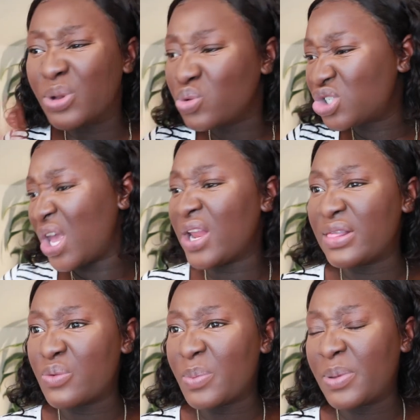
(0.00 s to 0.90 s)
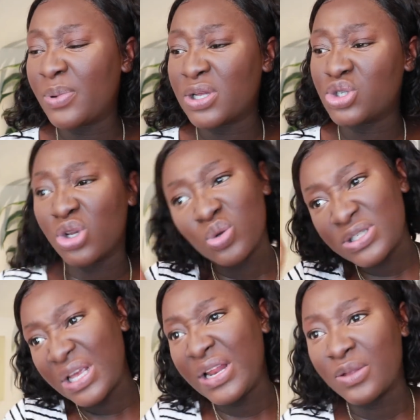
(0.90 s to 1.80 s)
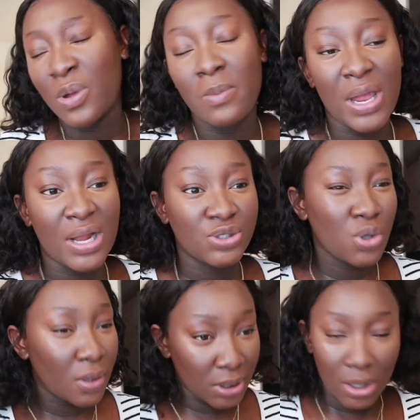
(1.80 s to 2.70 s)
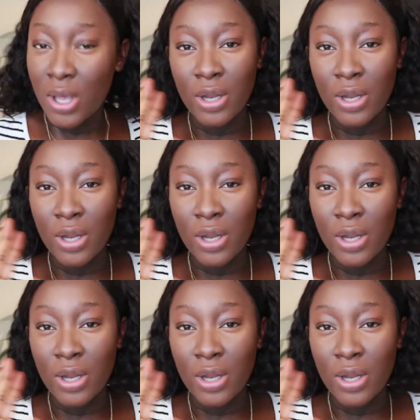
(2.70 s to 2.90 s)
don't say anything when people are talking, don't say anything when men are talking.